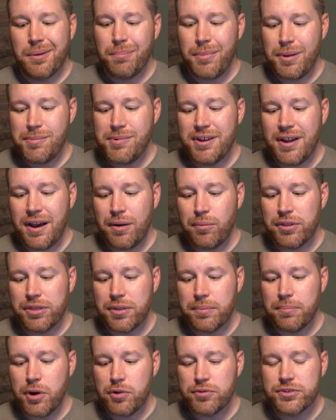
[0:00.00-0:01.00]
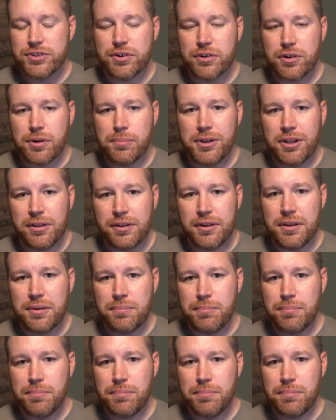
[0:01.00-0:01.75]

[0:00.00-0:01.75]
maybe not with the most durability,